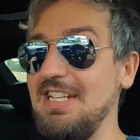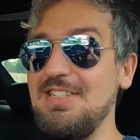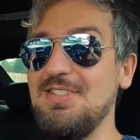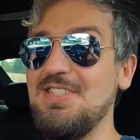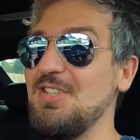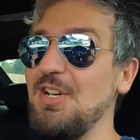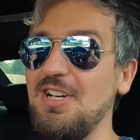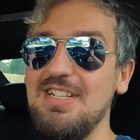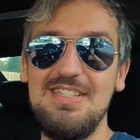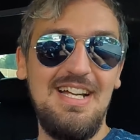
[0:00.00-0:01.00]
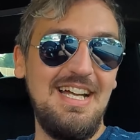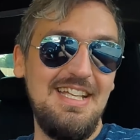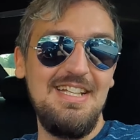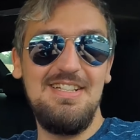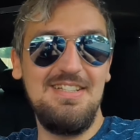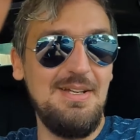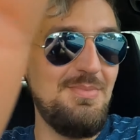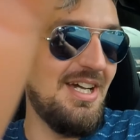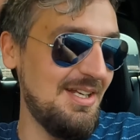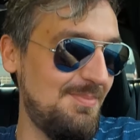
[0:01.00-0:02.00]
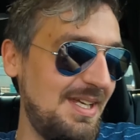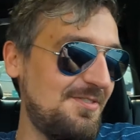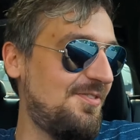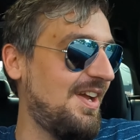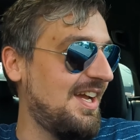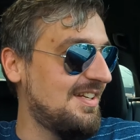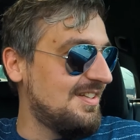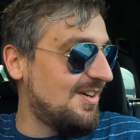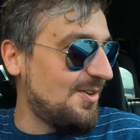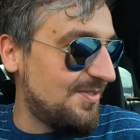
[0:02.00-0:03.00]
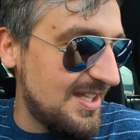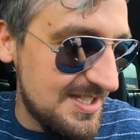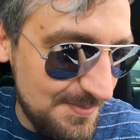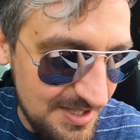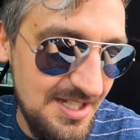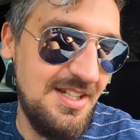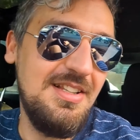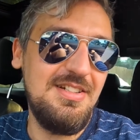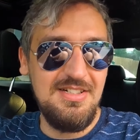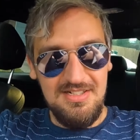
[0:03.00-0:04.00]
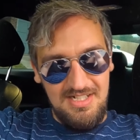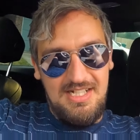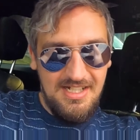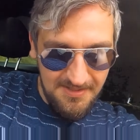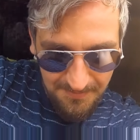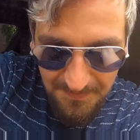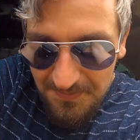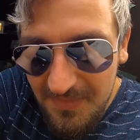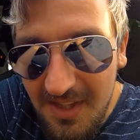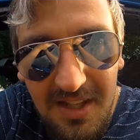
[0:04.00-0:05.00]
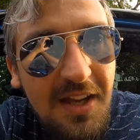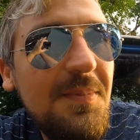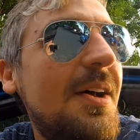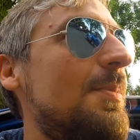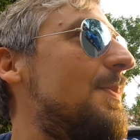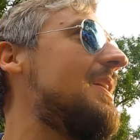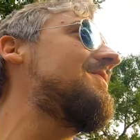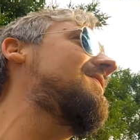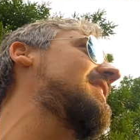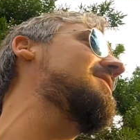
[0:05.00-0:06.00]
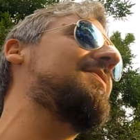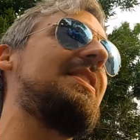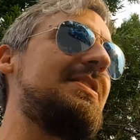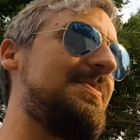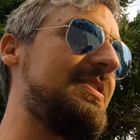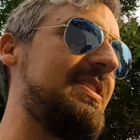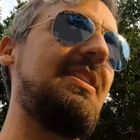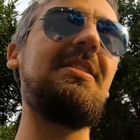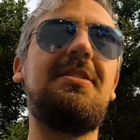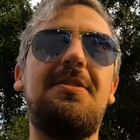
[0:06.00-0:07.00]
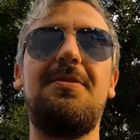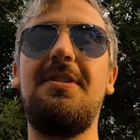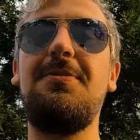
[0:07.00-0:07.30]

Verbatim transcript: think to start, I I'm not a big fan of this particular. Um, I'm not a big fan of these particular